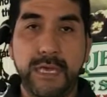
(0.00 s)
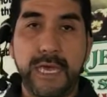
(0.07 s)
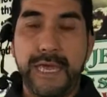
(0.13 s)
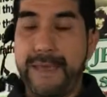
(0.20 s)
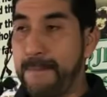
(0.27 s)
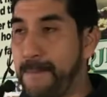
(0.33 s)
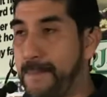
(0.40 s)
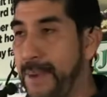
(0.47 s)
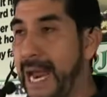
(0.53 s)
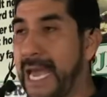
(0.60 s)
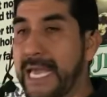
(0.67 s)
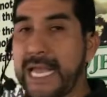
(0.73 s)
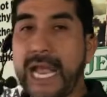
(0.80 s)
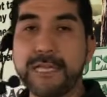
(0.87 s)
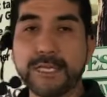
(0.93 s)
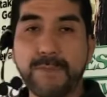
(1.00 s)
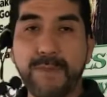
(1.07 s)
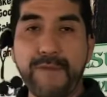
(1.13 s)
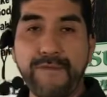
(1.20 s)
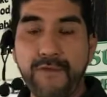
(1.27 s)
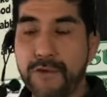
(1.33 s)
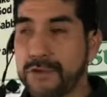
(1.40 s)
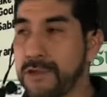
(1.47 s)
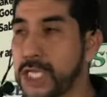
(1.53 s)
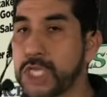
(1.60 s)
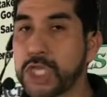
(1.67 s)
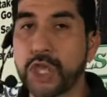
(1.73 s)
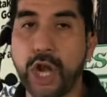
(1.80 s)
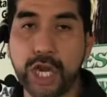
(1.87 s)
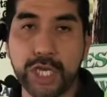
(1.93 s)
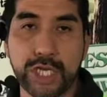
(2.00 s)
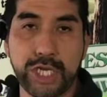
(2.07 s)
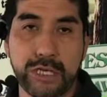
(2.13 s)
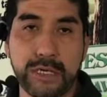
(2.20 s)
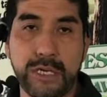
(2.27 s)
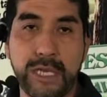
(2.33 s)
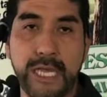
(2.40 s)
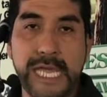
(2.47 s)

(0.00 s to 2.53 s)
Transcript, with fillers: And pride comes before destruction.